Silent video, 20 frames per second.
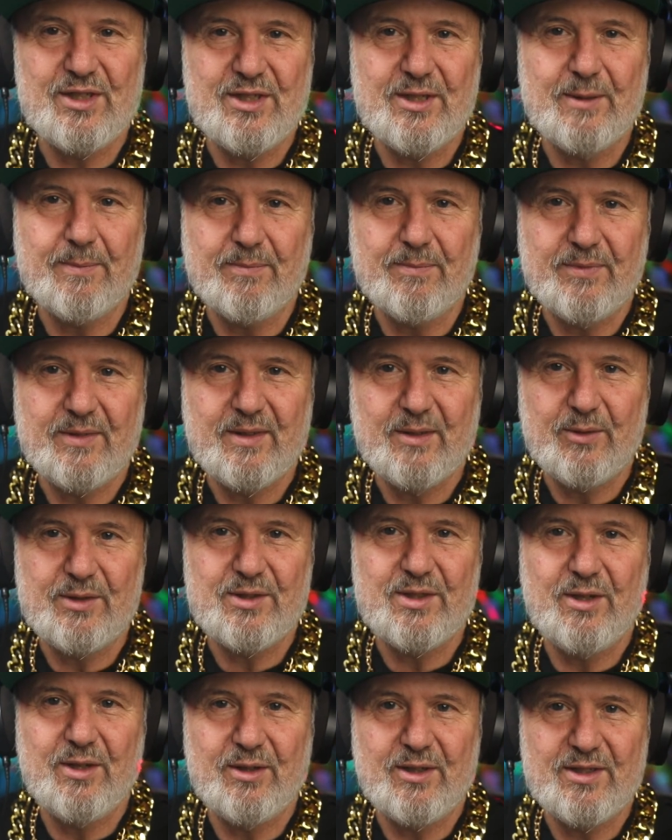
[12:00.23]
system,
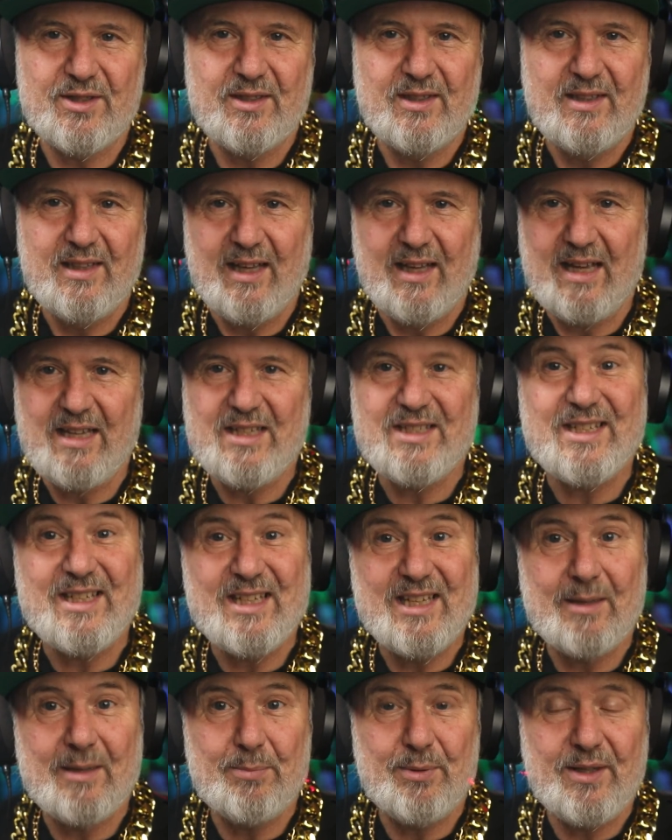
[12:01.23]
what's known as
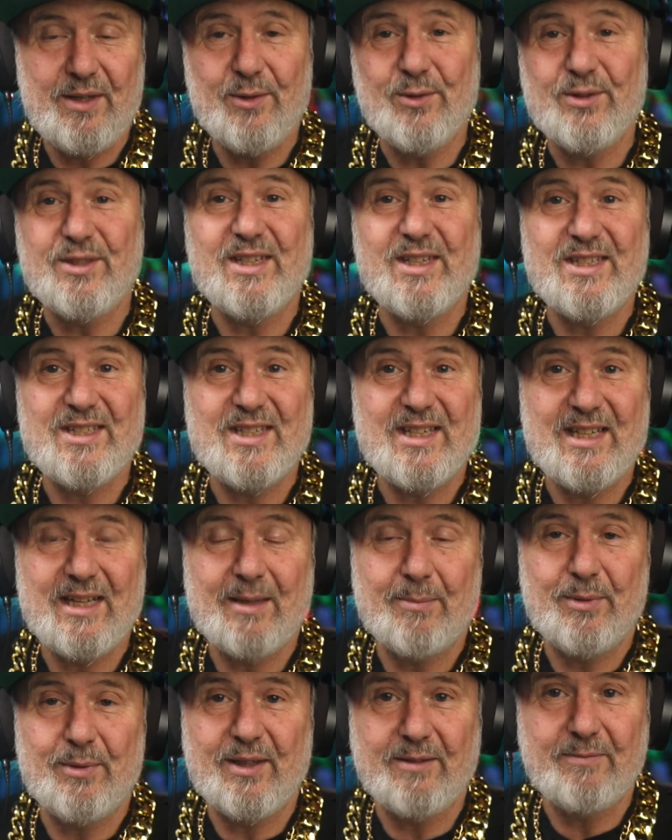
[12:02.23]
AC coupling or DC
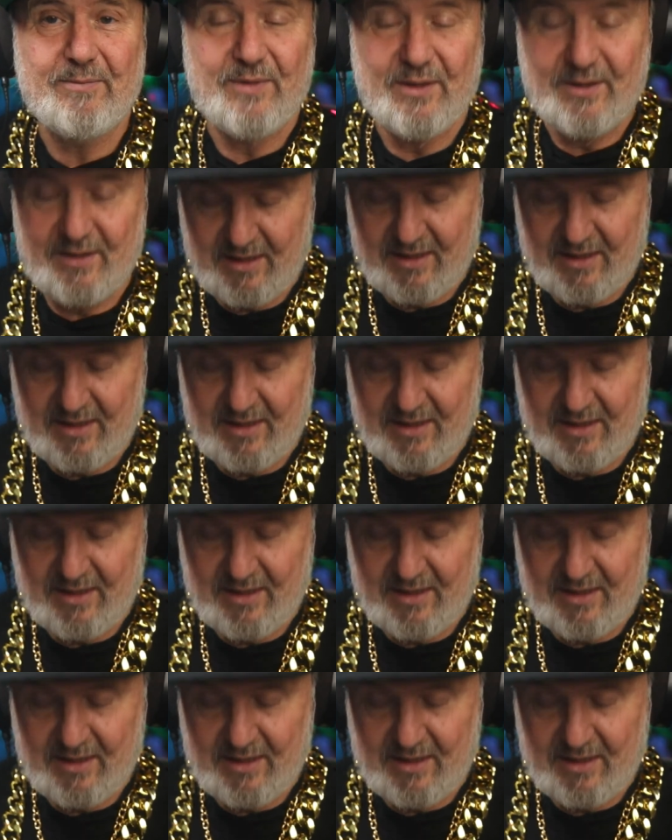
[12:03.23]
coupling.